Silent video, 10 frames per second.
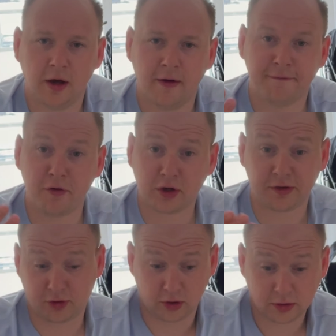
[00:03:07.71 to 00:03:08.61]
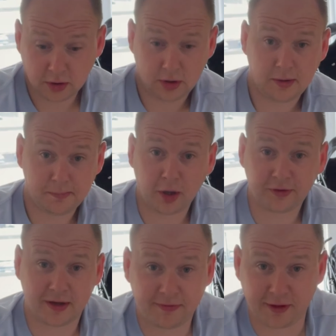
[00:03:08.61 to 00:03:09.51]
Focus on
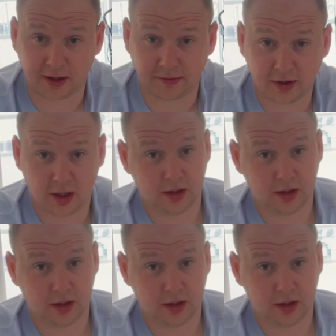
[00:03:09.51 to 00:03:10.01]
positive things,